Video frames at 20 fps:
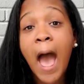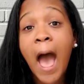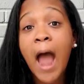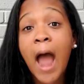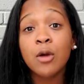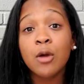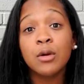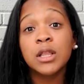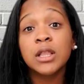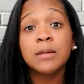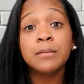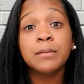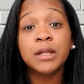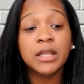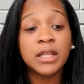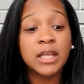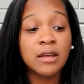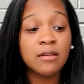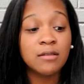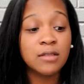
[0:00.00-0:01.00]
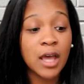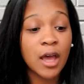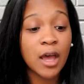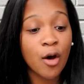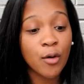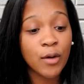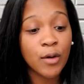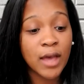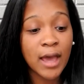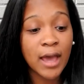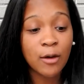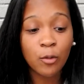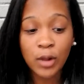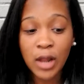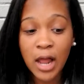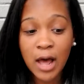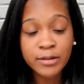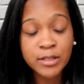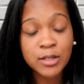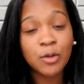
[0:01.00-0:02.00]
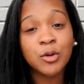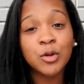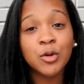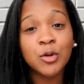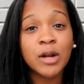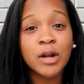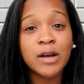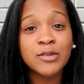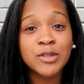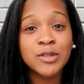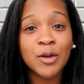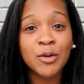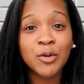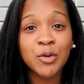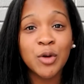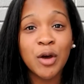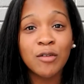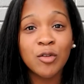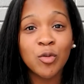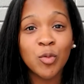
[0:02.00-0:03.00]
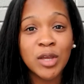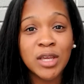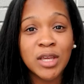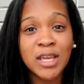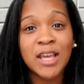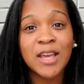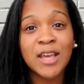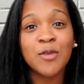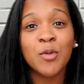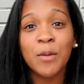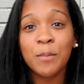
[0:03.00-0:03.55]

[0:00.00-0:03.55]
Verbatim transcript: I really believed that okay, well, I was going to do what I was going to do over the weekend.